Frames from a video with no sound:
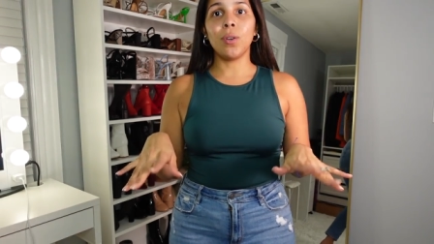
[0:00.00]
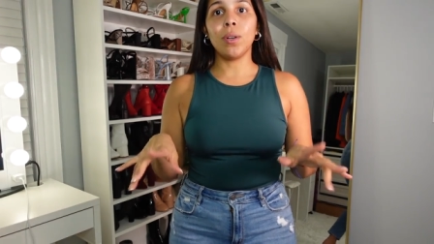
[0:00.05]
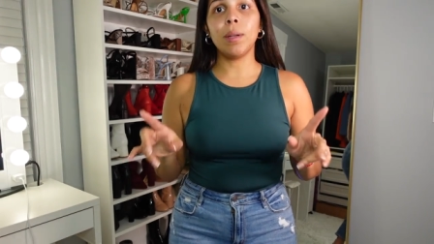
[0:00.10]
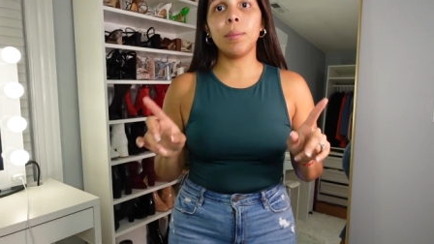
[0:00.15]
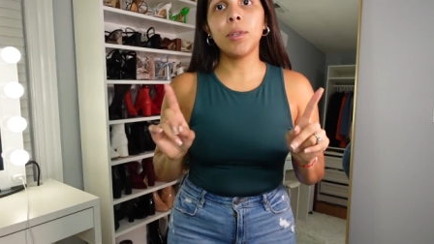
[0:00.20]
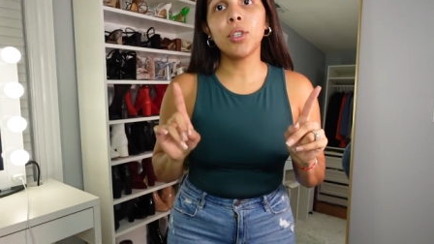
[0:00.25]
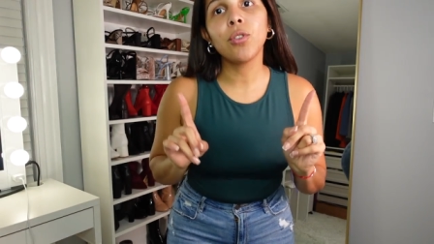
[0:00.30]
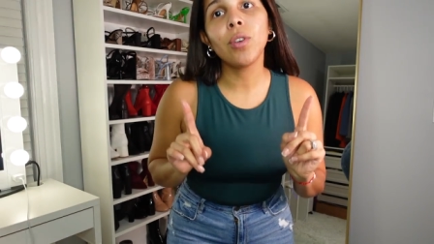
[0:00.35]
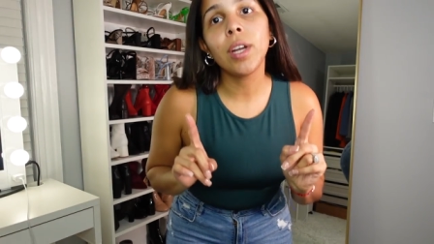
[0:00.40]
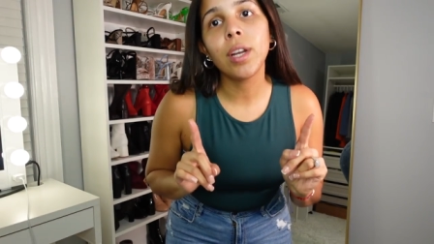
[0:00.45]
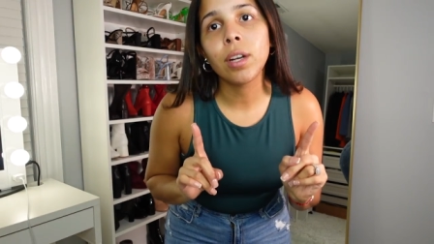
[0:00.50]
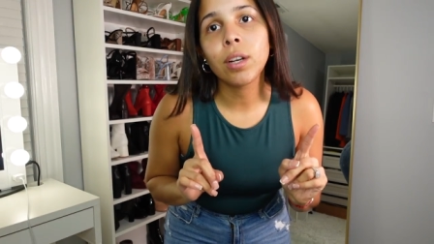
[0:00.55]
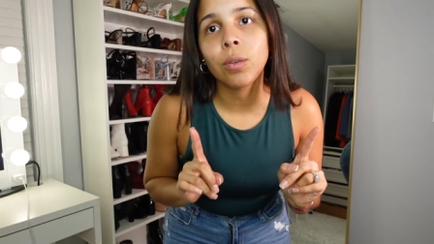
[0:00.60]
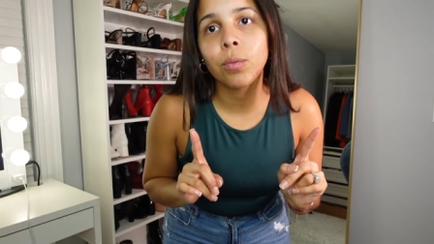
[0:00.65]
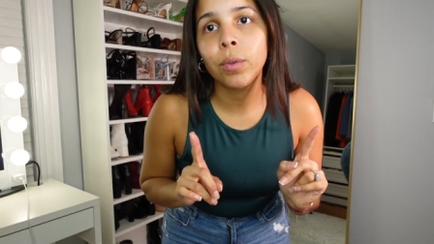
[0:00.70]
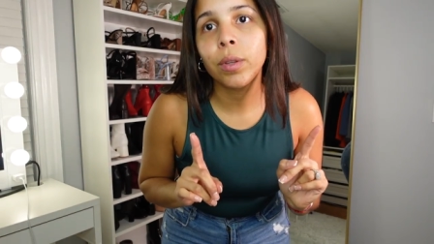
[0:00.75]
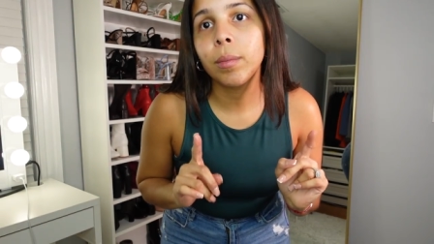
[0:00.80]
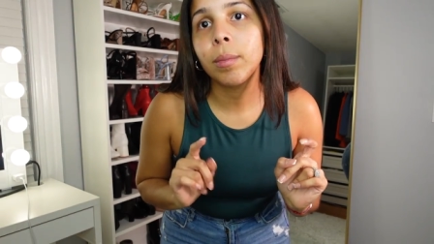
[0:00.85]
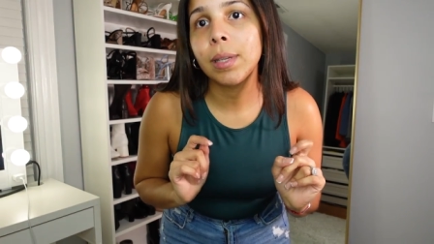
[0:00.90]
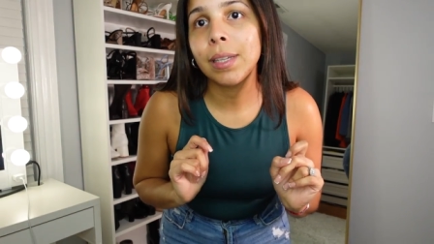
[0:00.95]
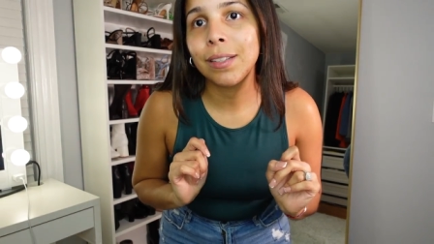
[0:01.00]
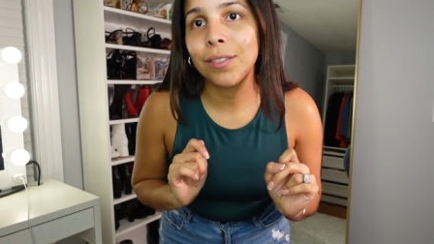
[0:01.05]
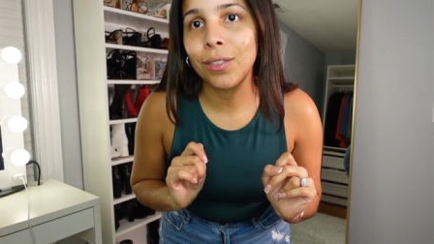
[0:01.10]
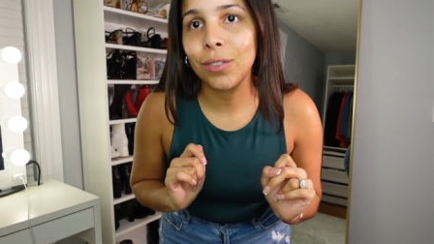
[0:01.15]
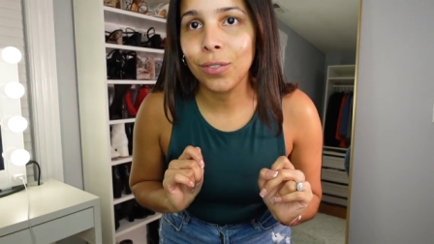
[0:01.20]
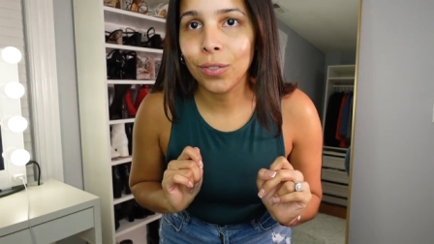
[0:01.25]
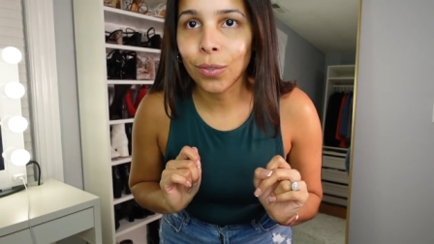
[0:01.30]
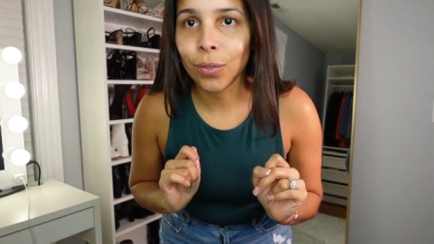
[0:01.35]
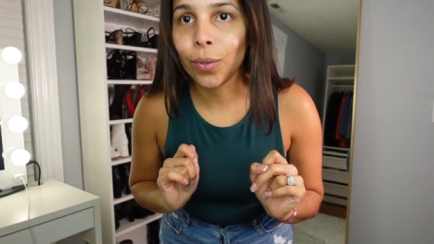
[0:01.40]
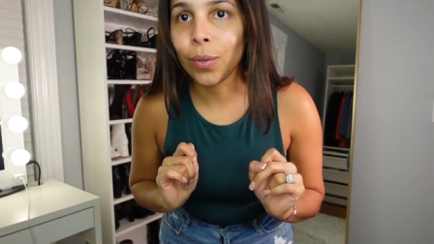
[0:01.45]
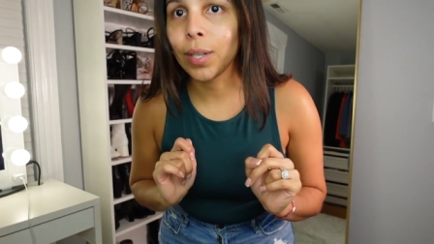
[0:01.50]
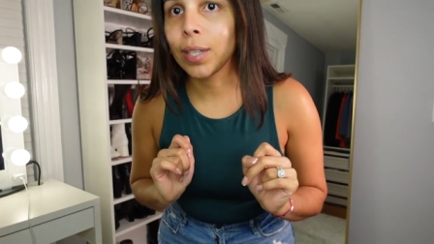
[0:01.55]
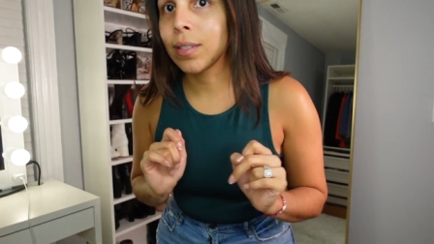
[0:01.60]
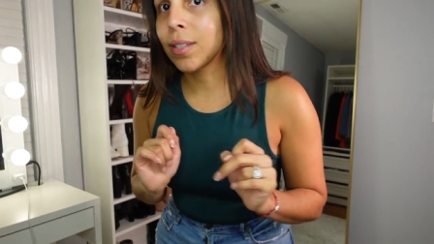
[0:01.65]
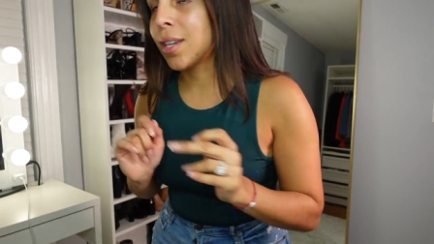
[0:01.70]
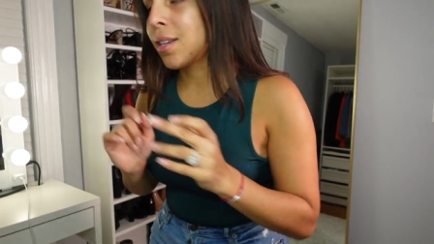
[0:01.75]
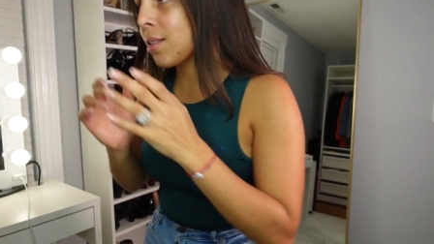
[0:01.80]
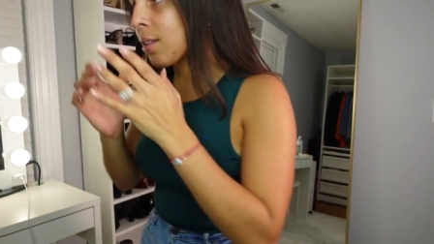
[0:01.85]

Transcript: Let me try it on with a blazer so you guys can